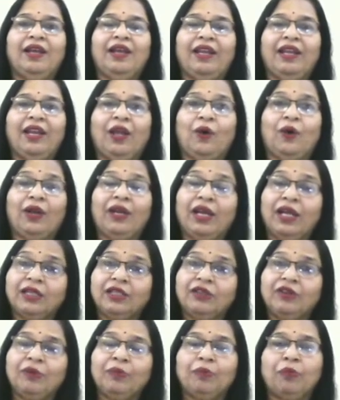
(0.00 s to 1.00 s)
Now, another
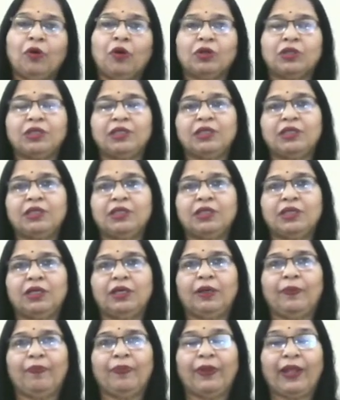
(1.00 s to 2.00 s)
important
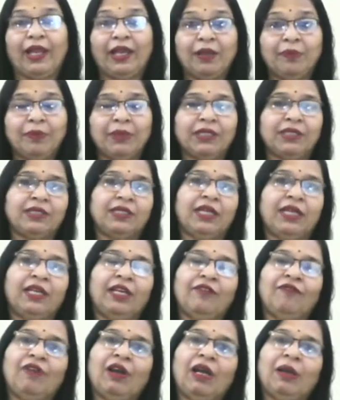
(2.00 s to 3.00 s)
element in
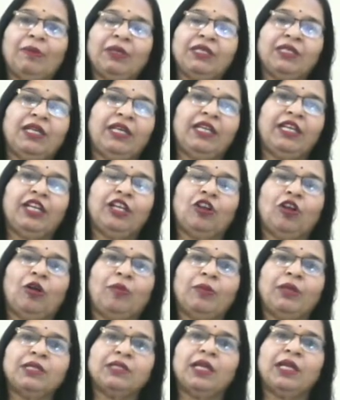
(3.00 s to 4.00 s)
environmental
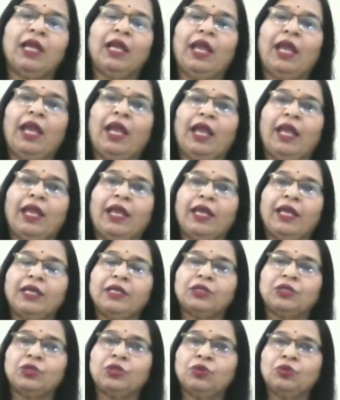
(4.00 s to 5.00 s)
economics
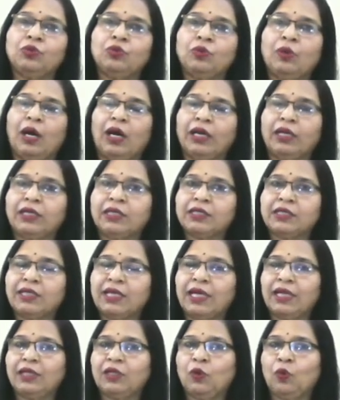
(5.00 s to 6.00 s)
is to
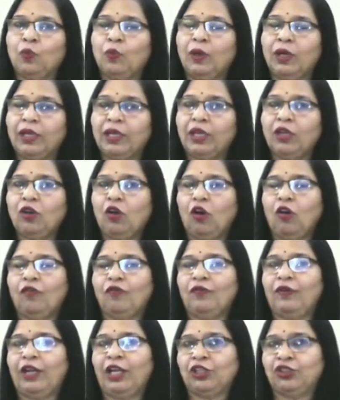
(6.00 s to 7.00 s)
understand the working of
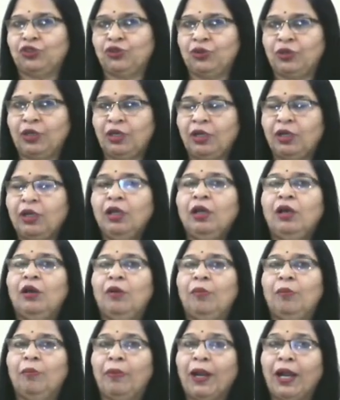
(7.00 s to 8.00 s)
natural,
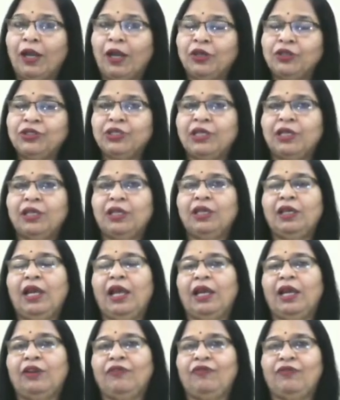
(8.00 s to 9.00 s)
biological,
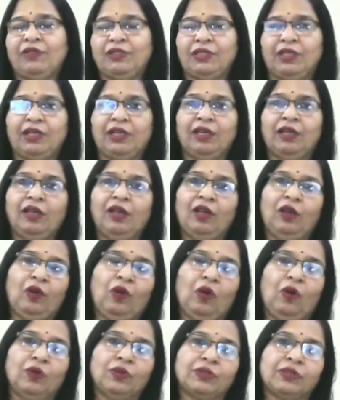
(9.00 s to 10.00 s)
and physical
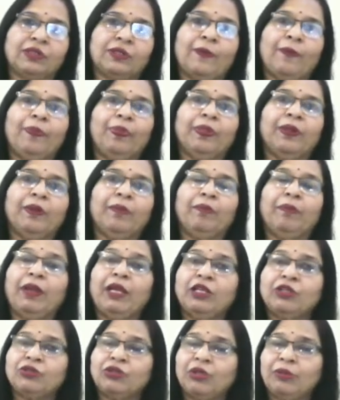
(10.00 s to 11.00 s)
laws.
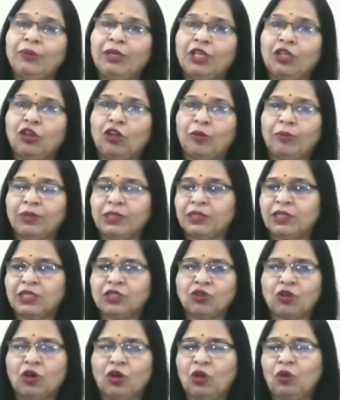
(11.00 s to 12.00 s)
Mainstream economics does
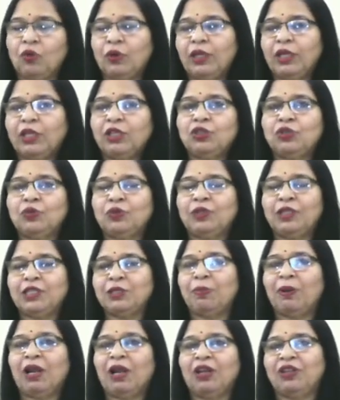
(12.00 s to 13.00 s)
not look into these
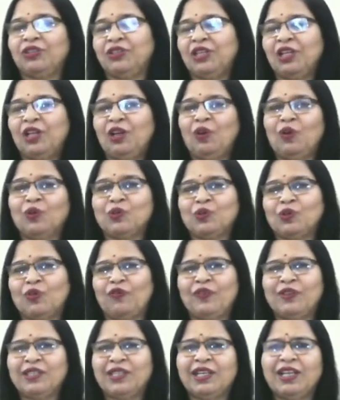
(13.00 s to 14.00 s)
biological laws or
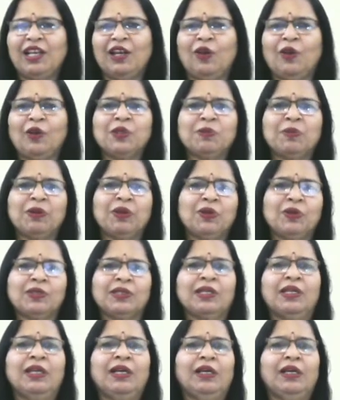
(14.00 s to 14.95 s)
physical laws because